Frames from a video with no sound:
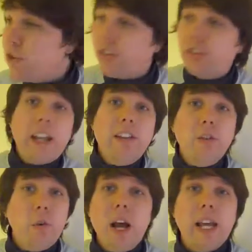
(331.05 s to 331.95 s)
just
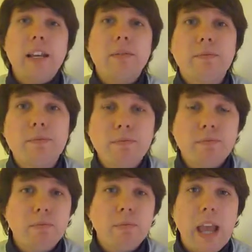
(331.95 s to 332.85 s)
sent away,
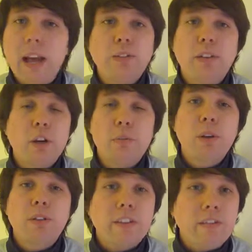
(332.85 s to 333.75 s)
out of the
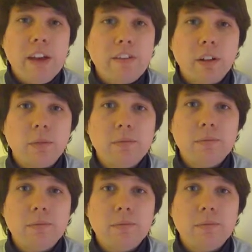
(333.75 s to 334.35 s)
community forever.